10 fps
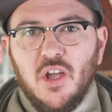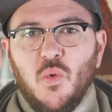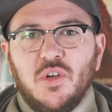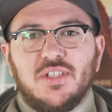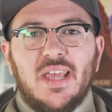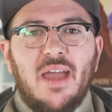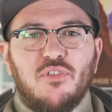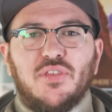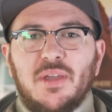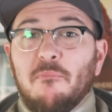which is
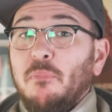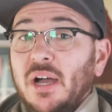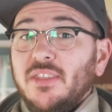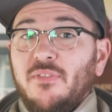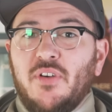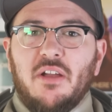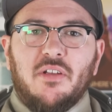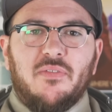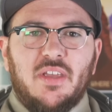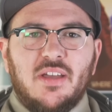everything but the
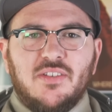firing of the